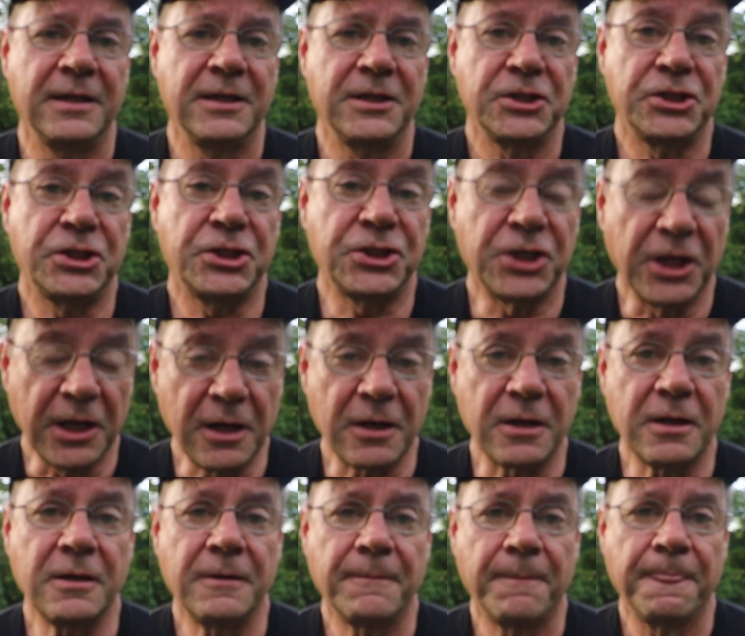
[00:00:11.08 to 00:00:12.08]

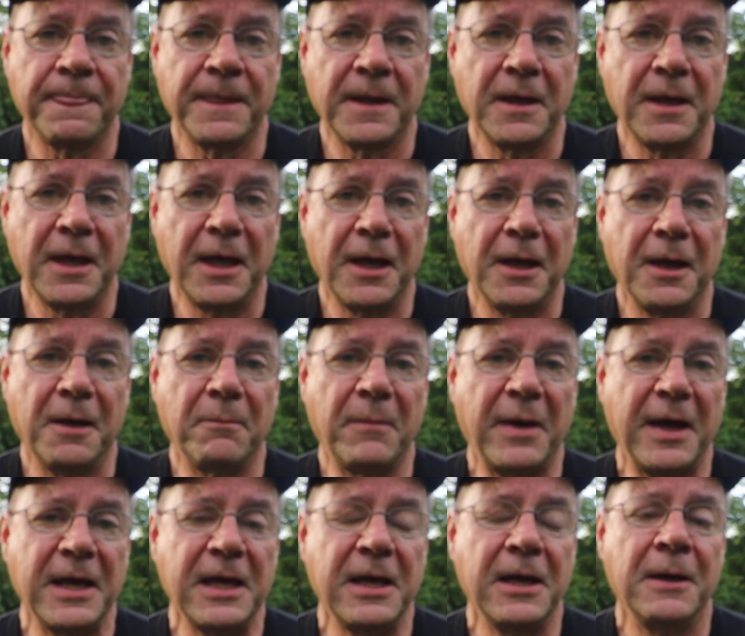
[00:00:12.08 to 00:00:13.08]
share
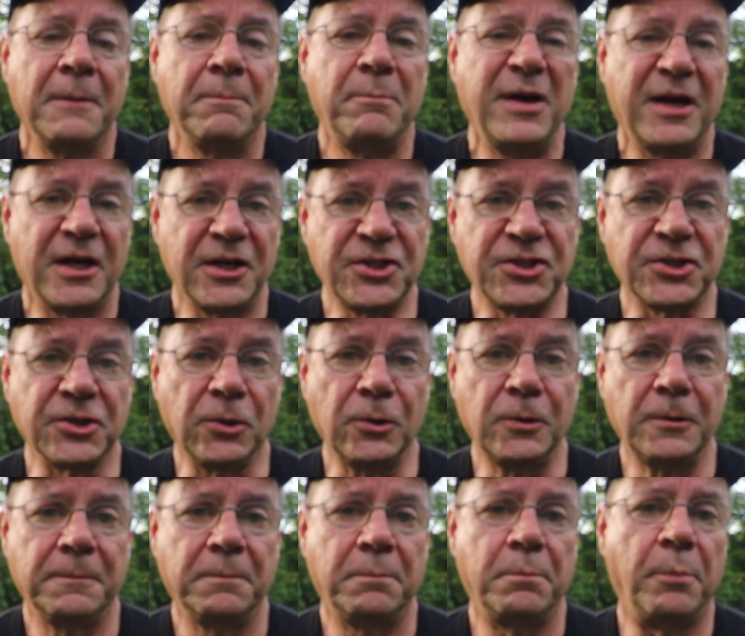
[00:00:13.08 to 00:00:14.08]
my
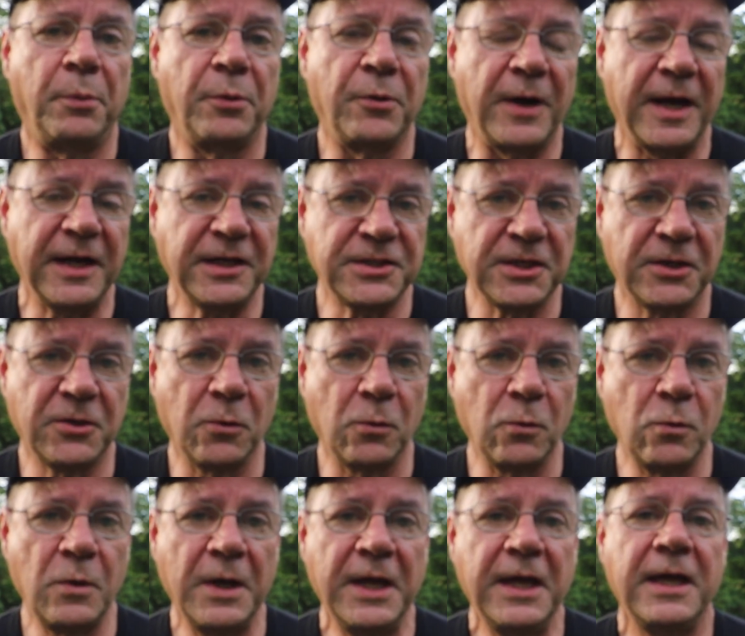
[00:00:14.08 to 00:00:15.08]
personal,
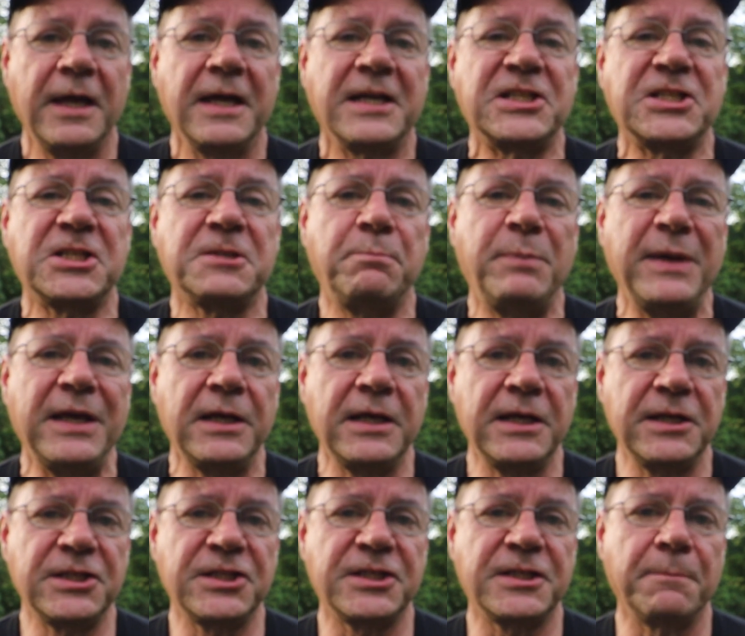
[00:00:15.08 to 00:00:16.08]
practical,
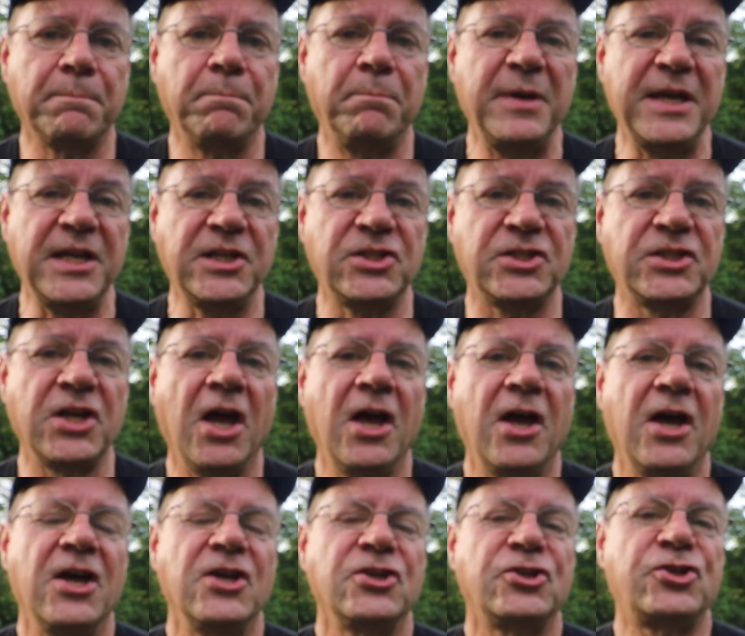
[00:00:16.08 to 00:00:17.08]
experience-based,
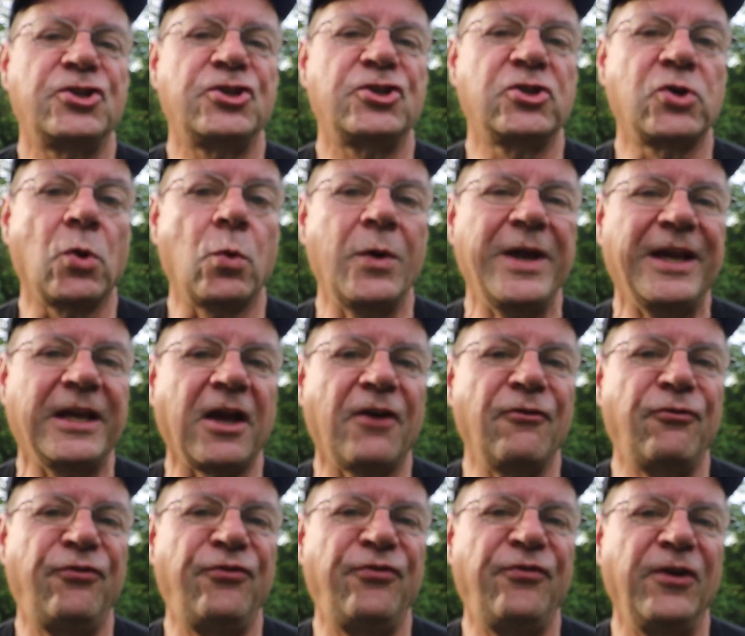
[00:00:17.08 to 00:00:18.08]
stoic,
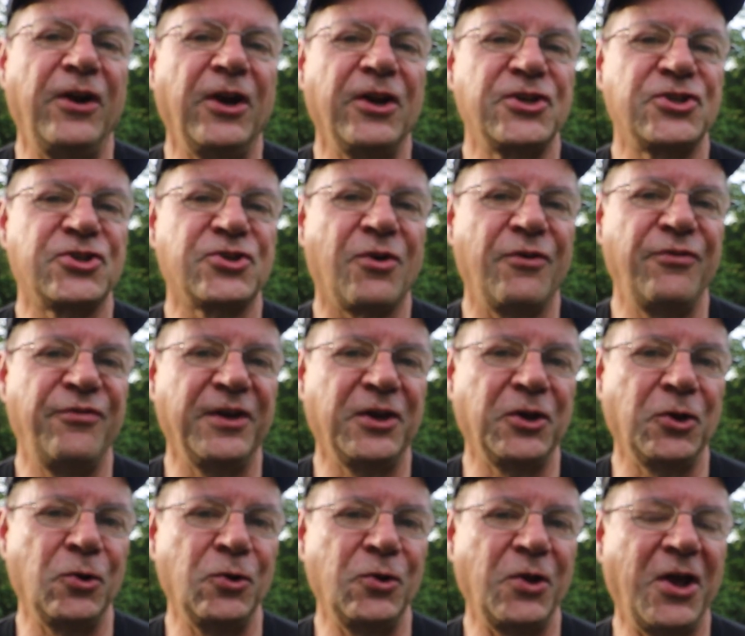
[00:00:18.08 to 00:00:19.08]

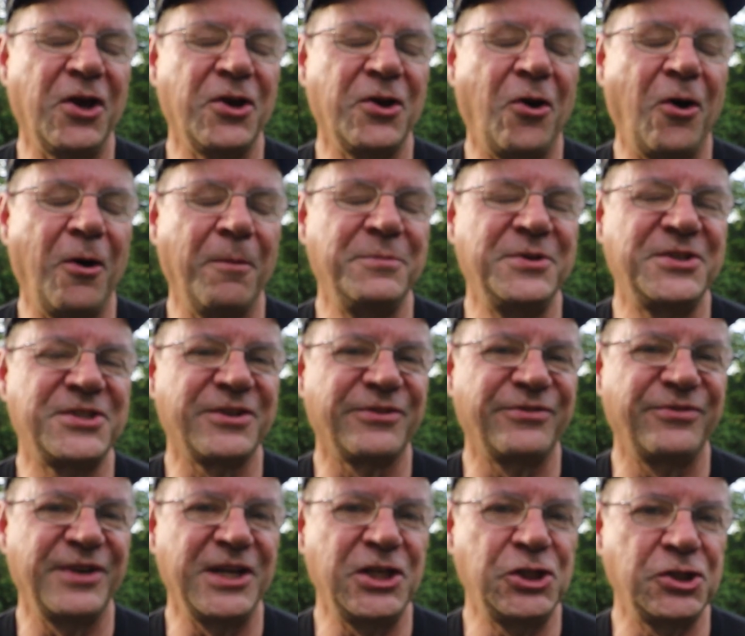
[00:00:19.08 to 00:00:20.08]
philosophical
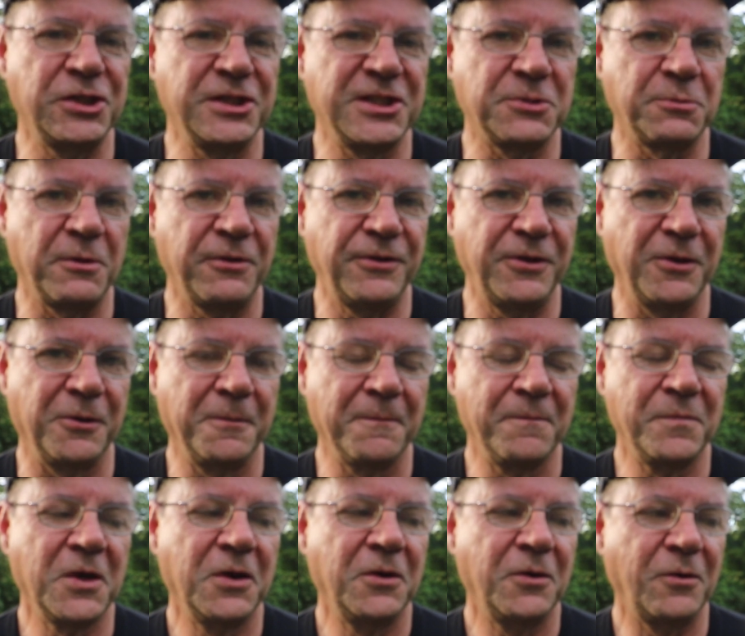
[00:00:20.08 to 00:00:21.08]
observations with you.
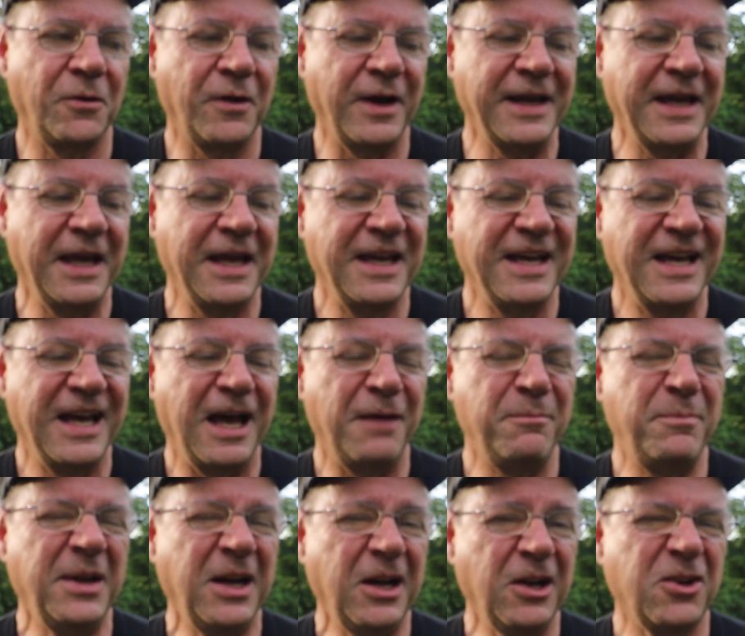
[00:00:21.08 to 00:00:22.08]
Right, a
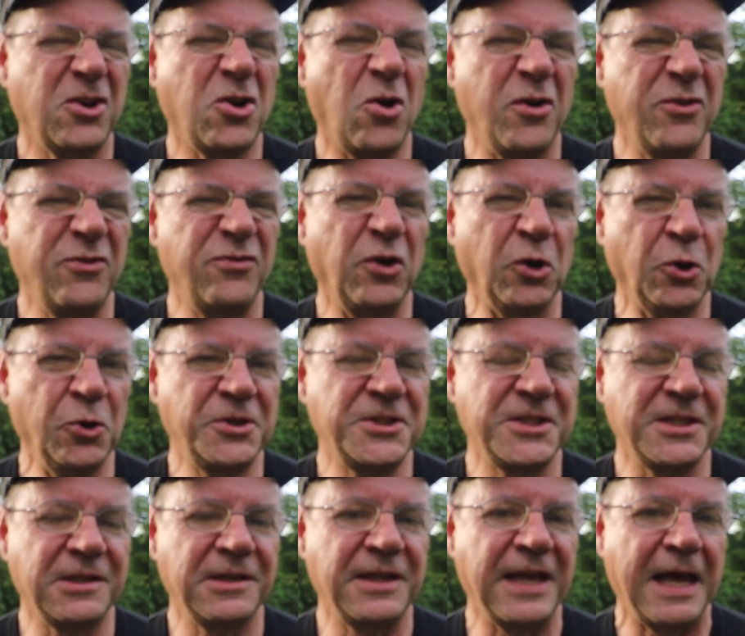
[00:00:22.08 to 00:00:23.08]
bit
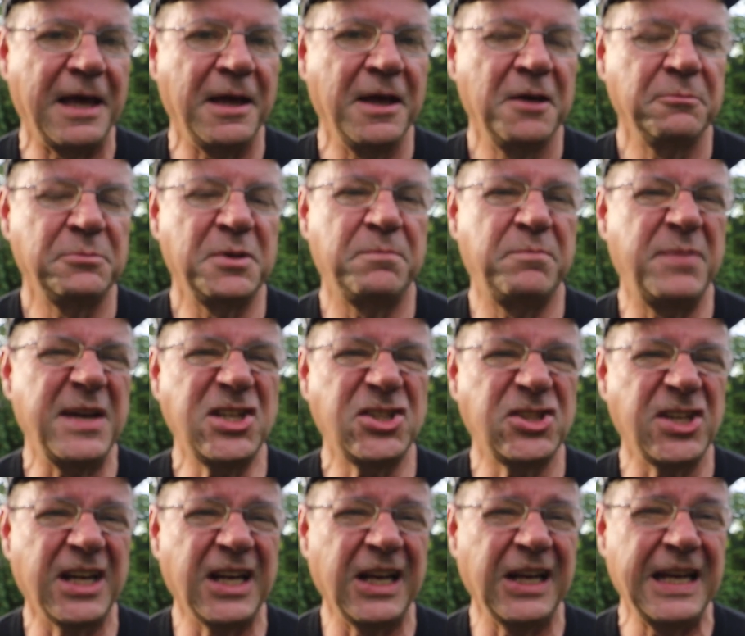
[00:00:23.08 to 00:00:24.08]
convoluted that, but
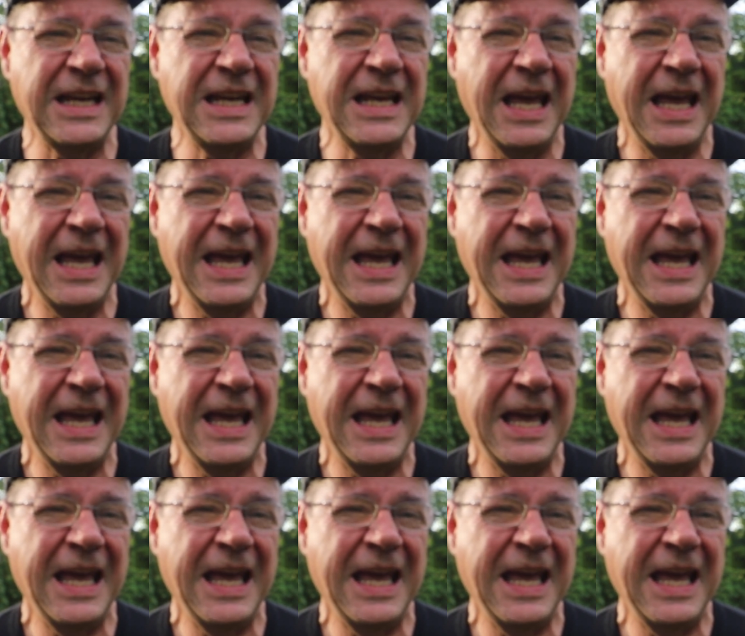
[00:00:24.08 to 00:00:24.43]
basically